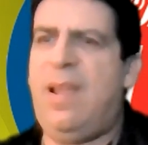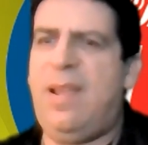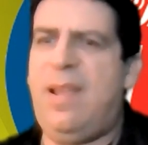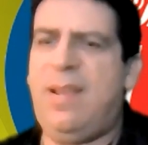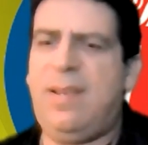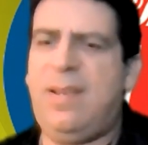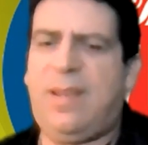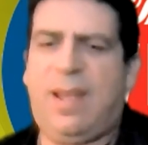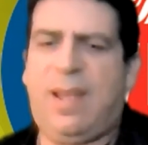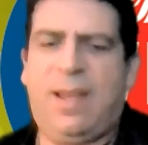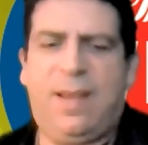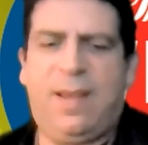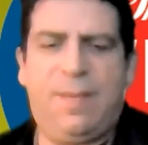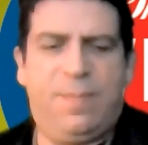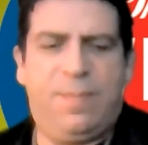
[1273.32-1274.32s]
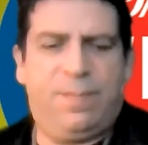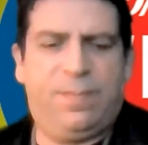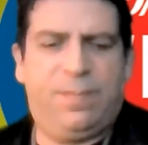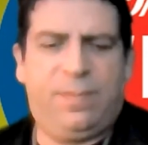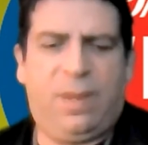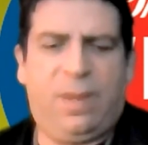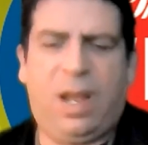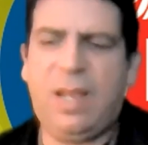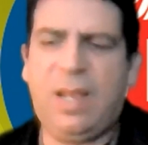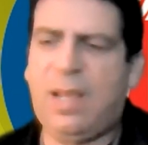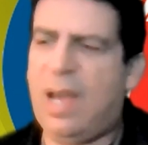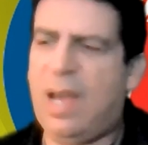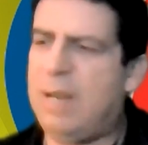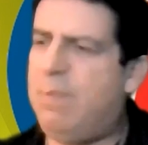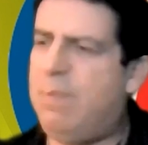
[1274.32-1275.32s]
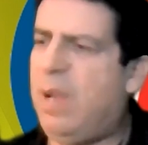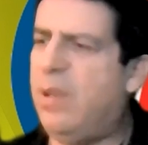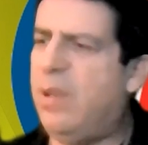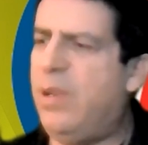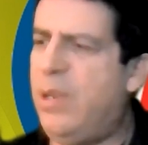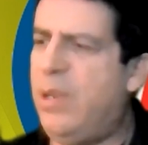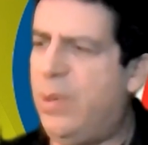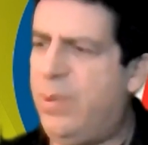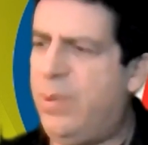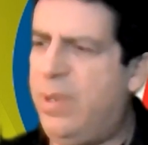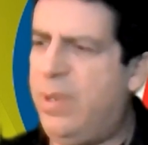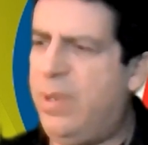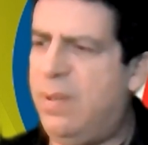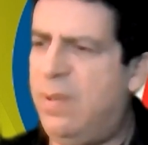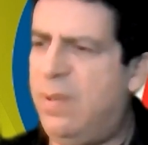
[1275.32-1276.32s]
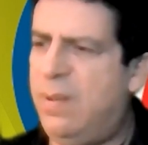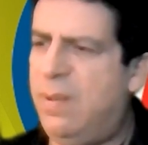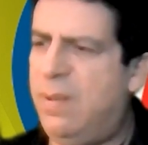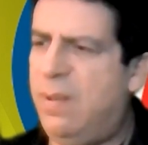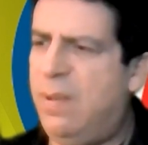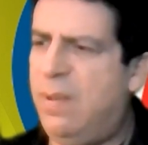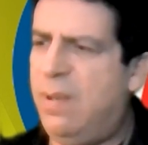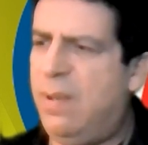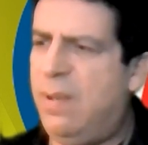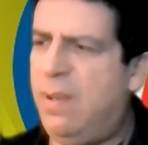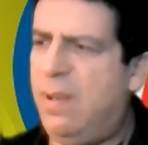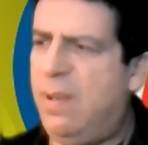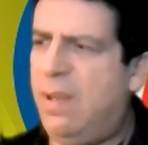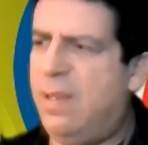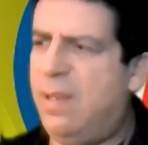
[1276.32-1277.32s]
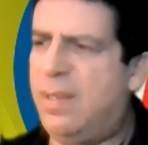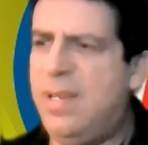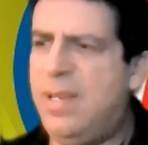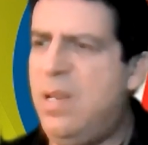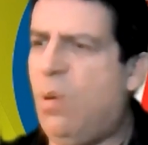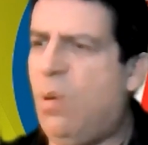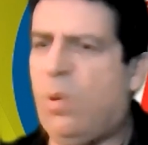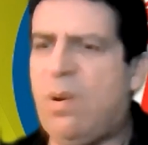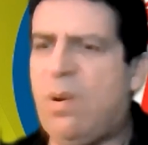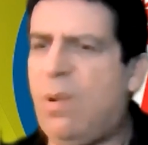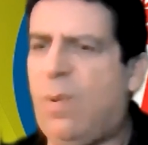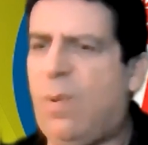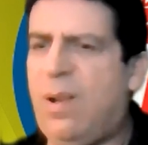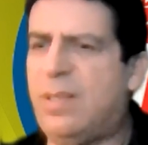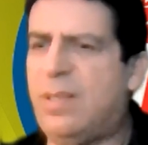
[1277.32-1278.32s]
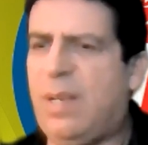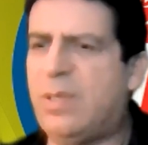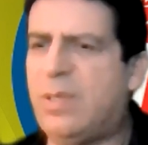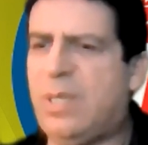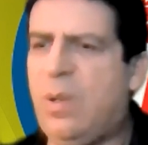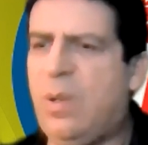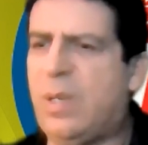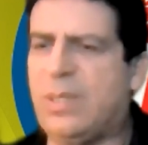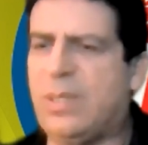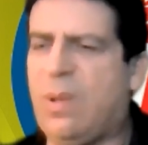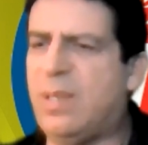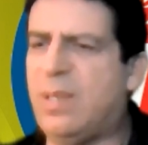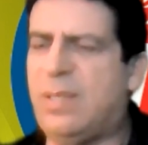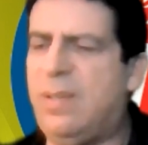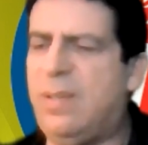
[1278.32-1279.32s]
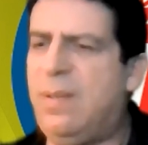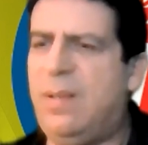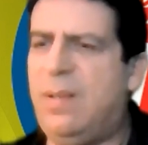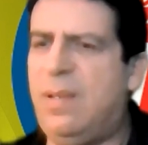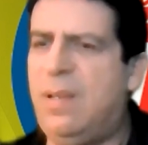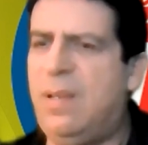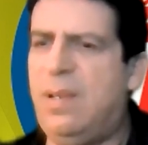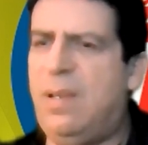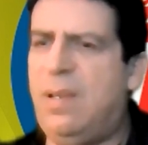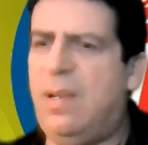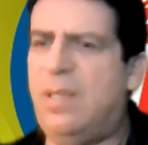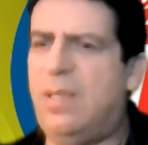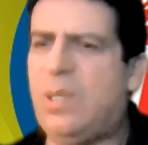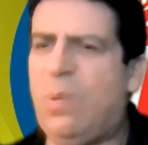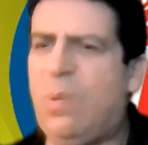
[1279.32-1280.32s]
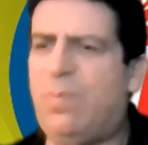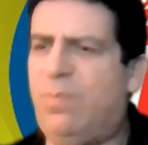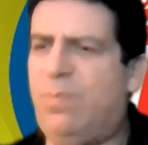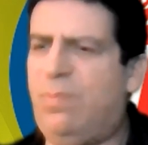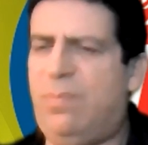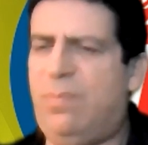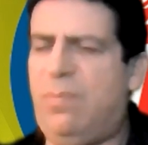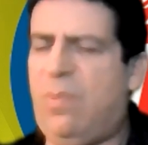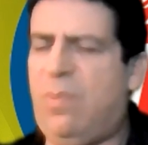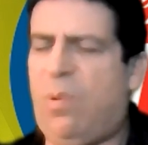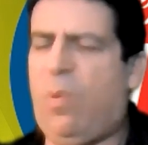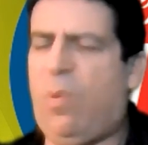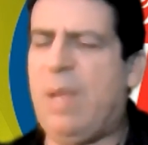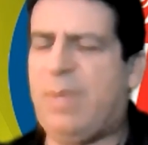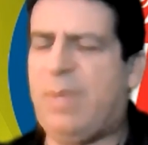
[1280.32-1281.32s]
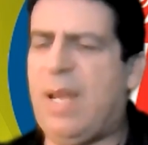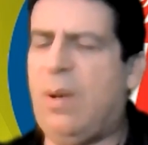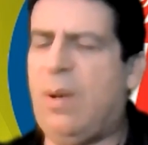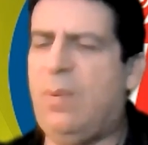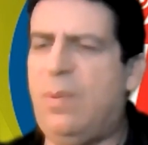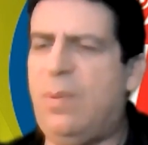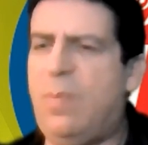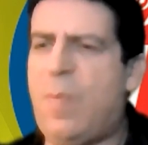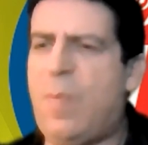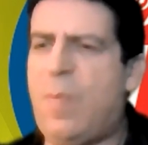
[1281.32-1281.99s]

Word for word: And uh, I got up about noon didn't know where I was. I was so exhausted and so wiped out.